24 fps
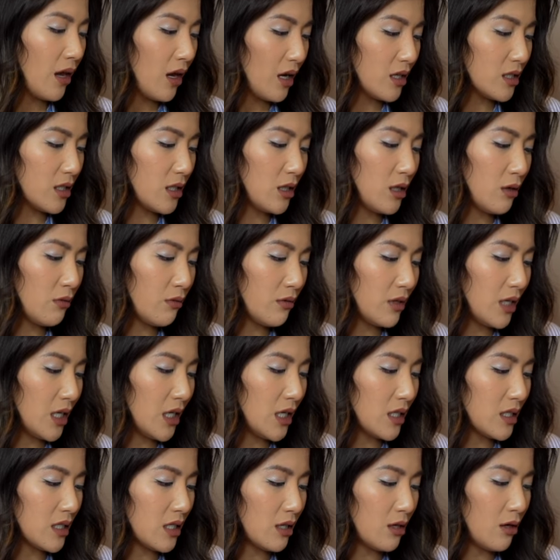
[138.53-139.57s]
And so they
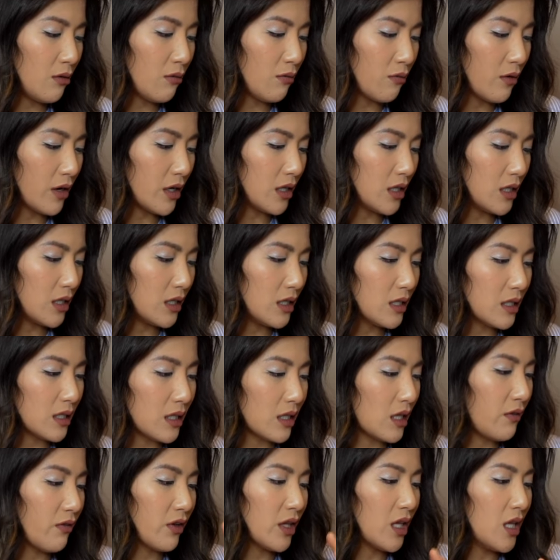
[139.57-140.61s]
released the runners.
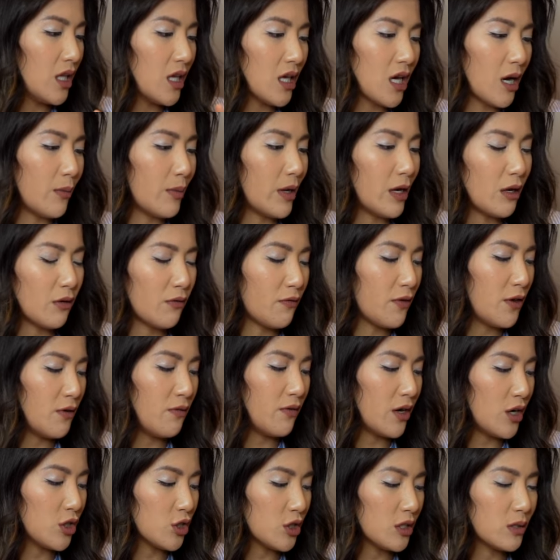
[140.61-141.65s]
They've clearly come out in a few
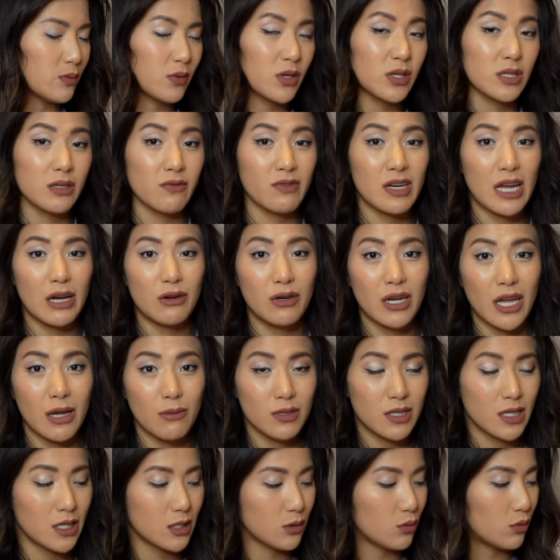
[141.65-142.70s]
versions because I've now named
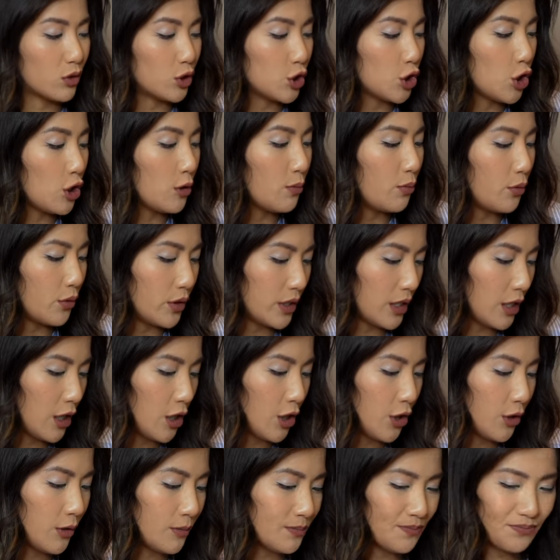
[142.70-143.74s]
this one
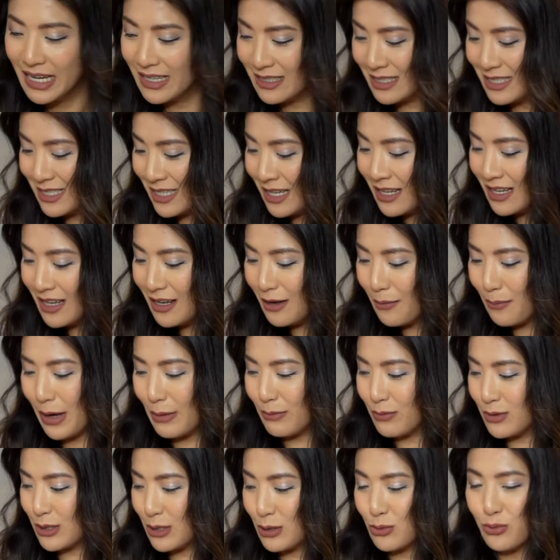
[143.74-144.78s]
2.0. And
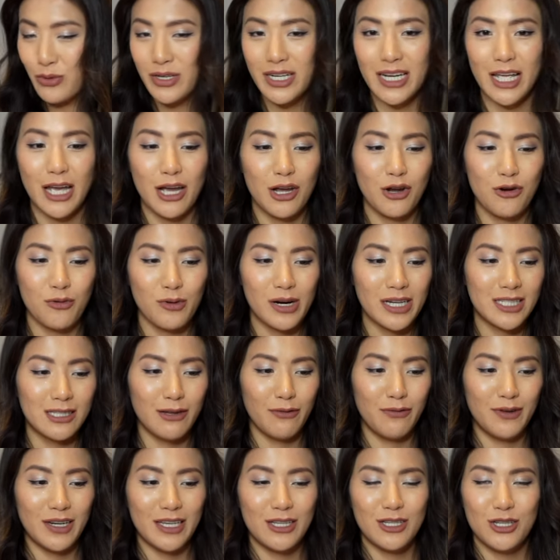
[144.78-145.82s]
Pebbles is really
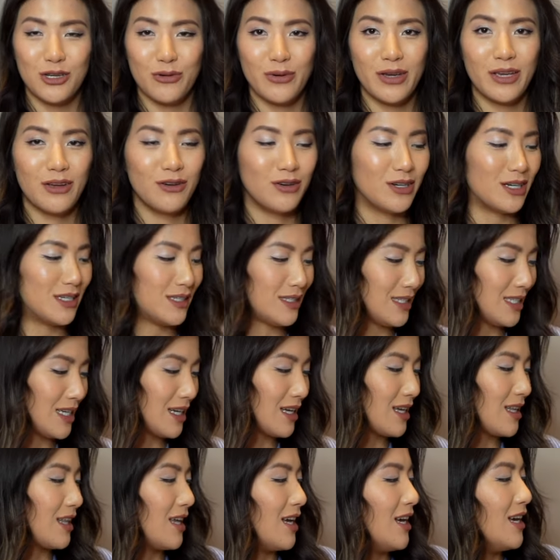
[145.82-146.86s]
aggressively chewing on her
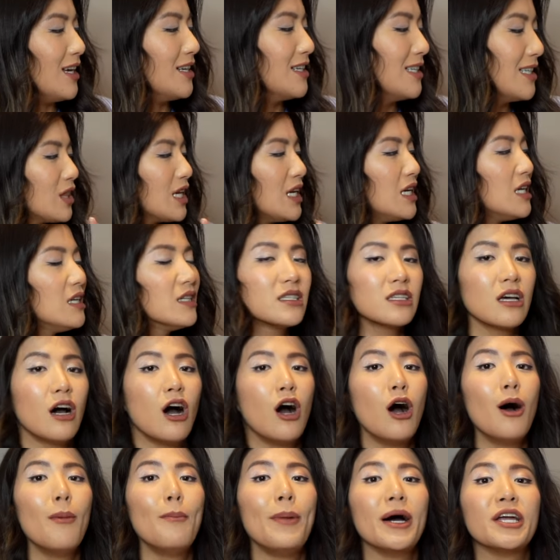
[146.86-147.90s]
stick there. These
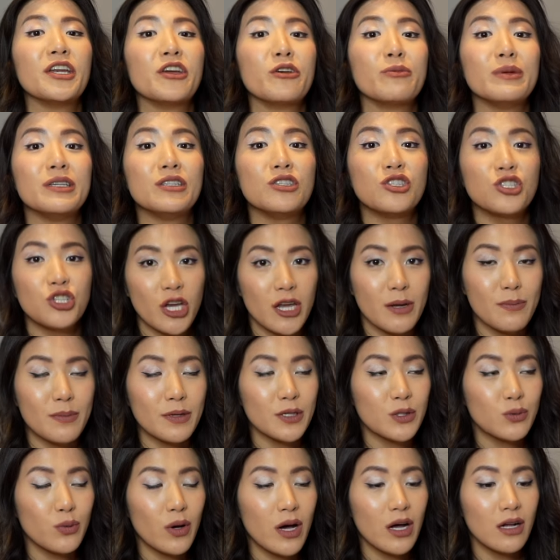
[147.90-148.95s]
are by no means cheap
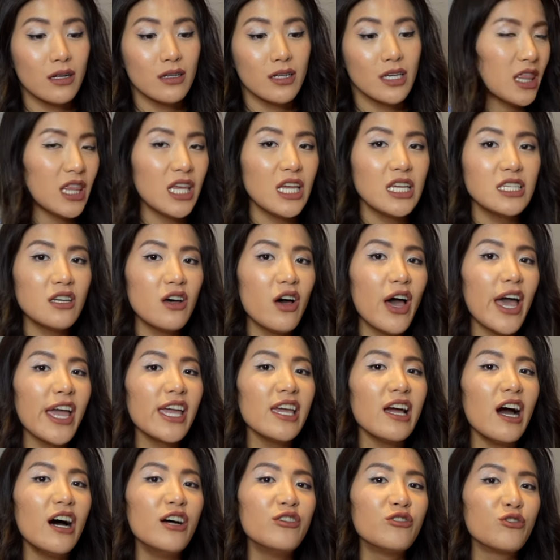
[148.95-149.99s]
as well. These are
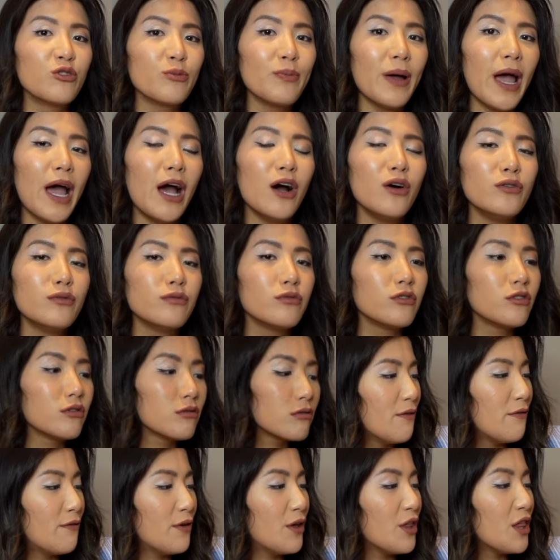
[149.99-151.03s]
£800
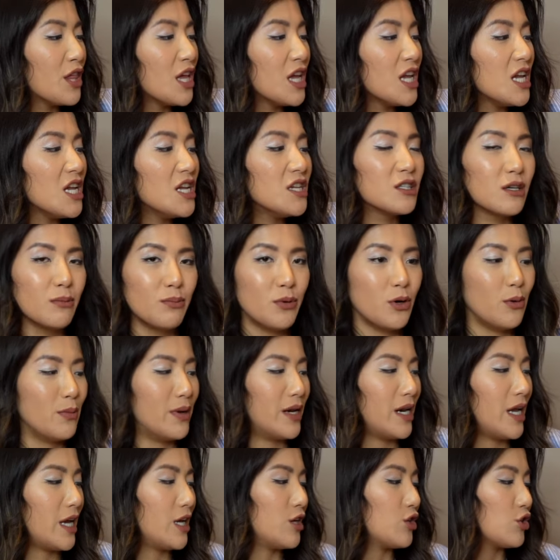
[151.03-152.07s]
for these
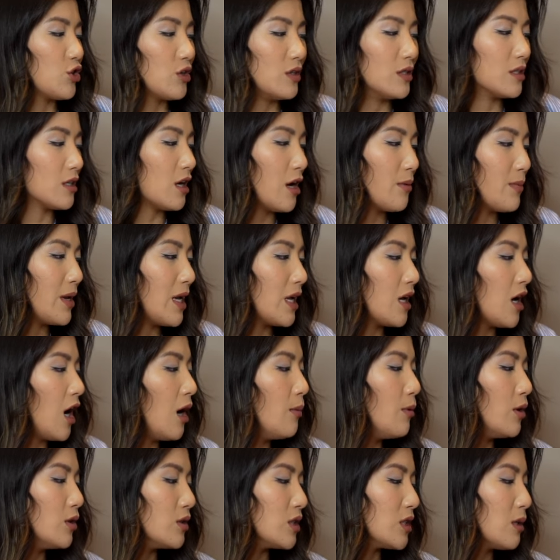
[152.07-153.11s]
abominations. I mean,
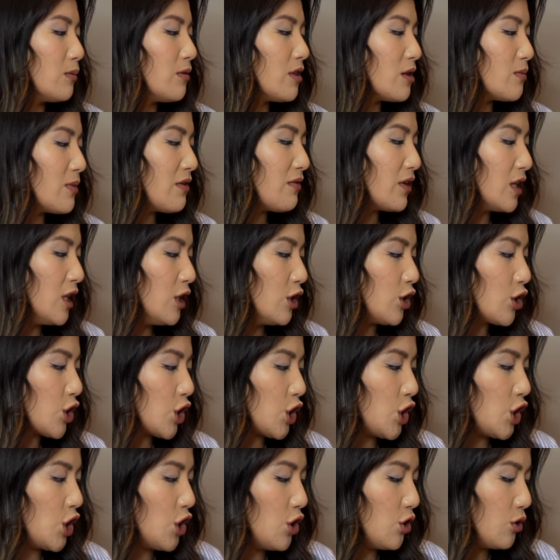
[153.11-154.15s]
come on, some of them even look
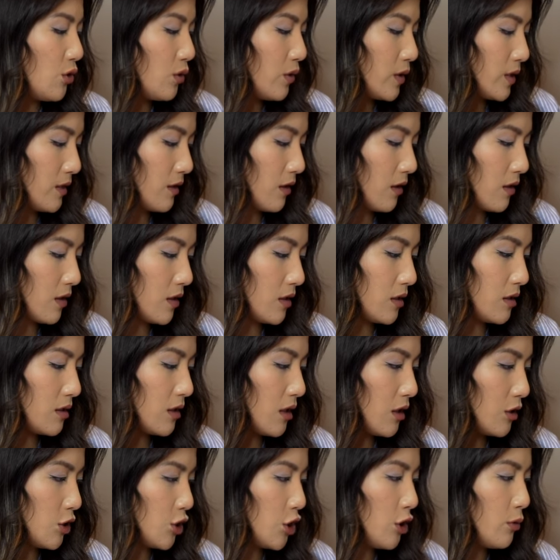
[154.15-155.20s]
used, like this
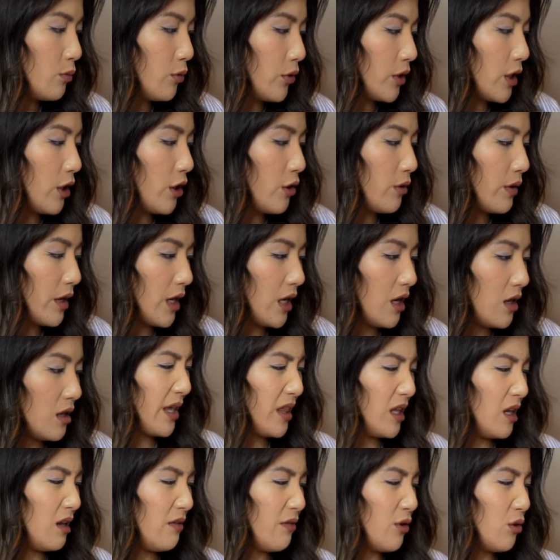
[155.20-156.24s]
2.0 here. And
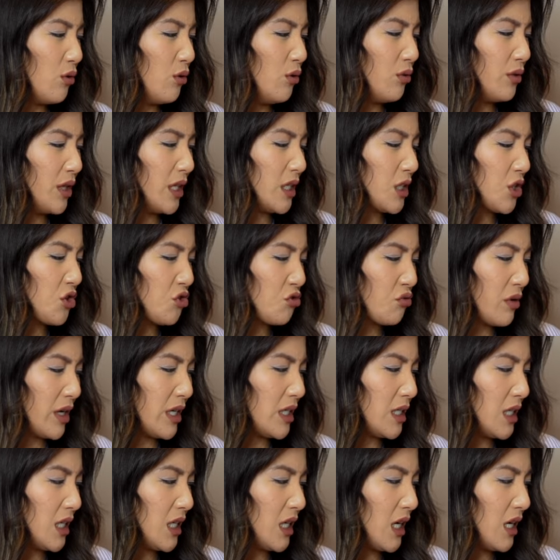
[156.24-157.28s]
then you've got all these
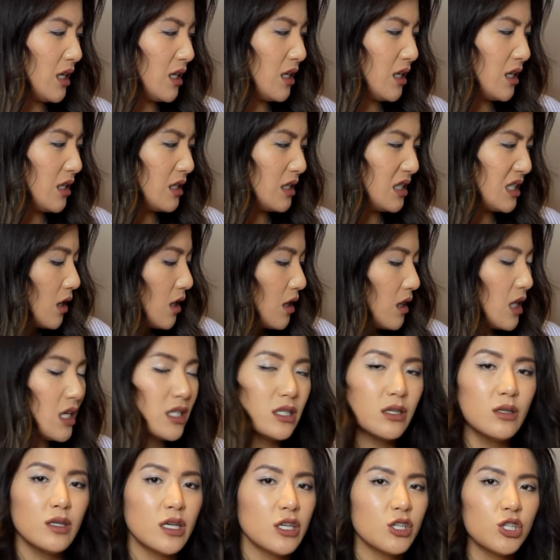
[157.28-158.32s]
crazy colors. These
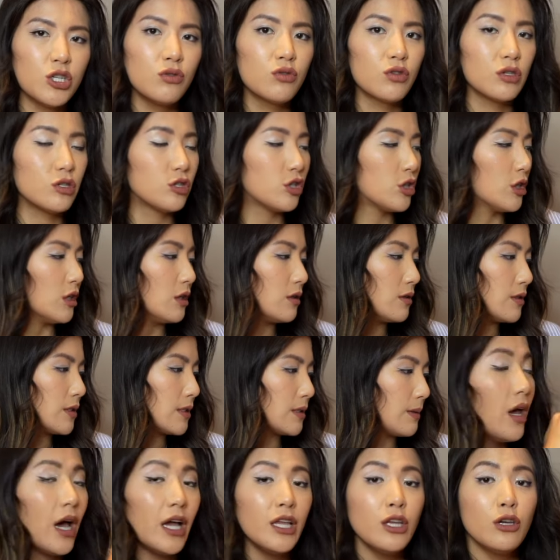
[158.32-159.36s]
look like children's shoes.
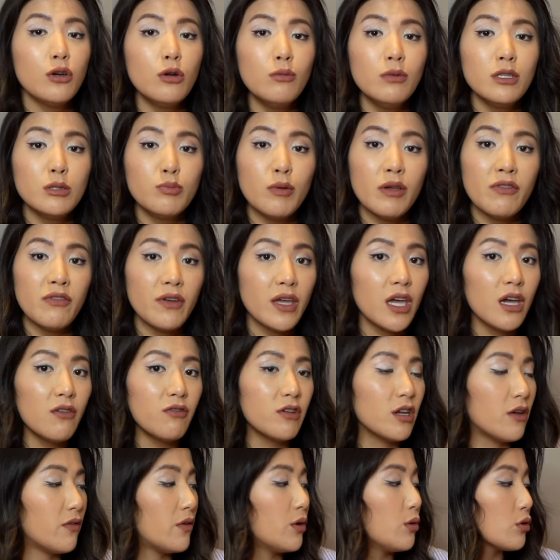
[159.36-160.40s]
And you can almost be
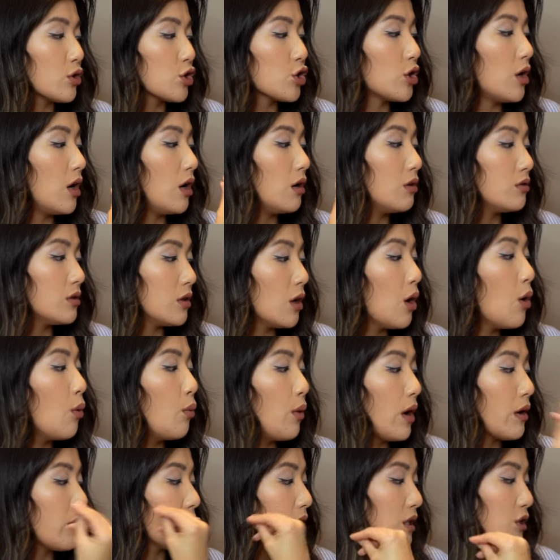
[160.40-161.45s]
forgiven if you're a child
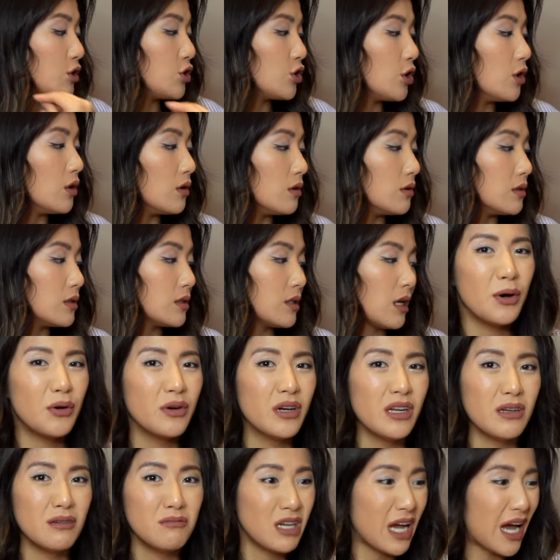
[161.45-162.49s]
wearing these shoes. On
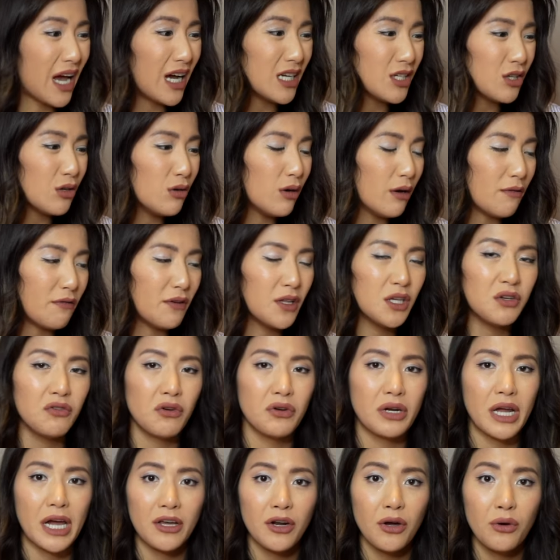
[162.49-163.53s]
an adult, a fully
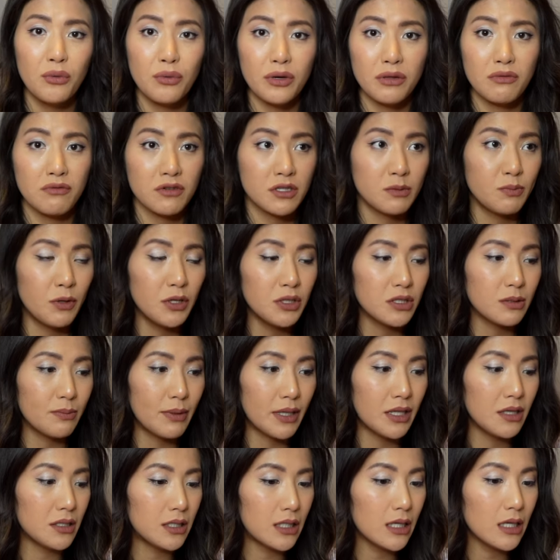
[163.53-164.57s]
grown adult with
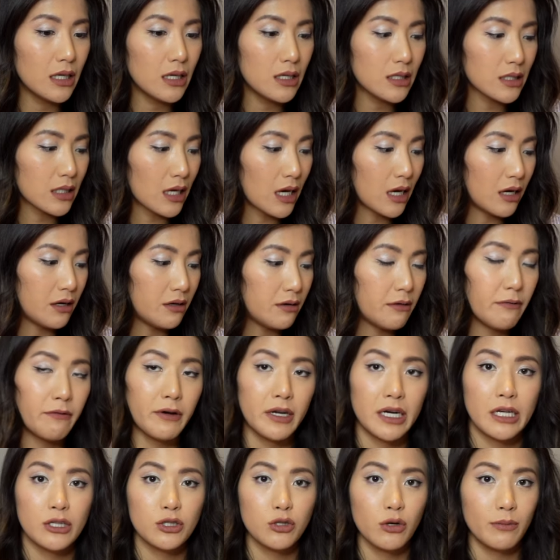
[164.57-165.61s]
responsibilities and
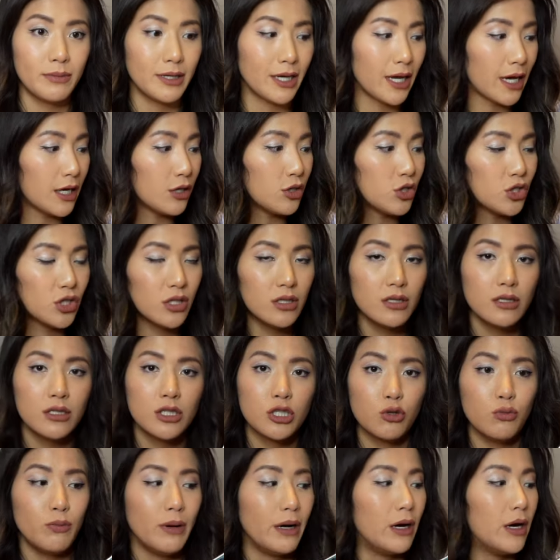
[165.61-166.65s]
financial obligations
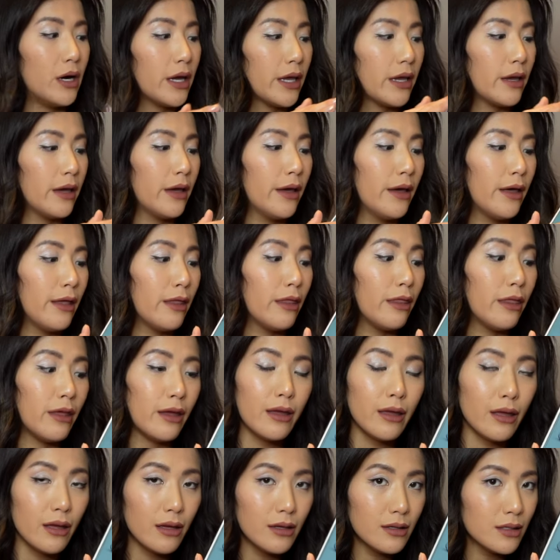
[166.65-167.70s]
to buy
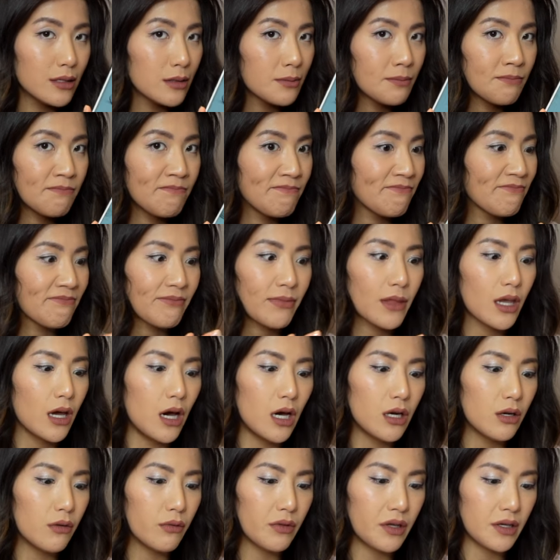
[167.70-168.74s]
these,
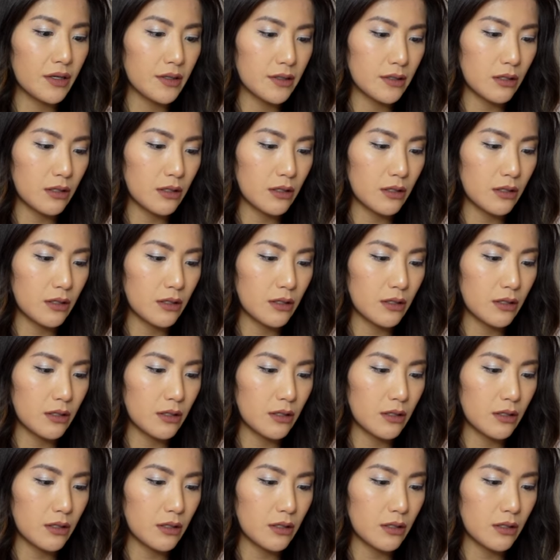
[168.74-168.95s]
I don't think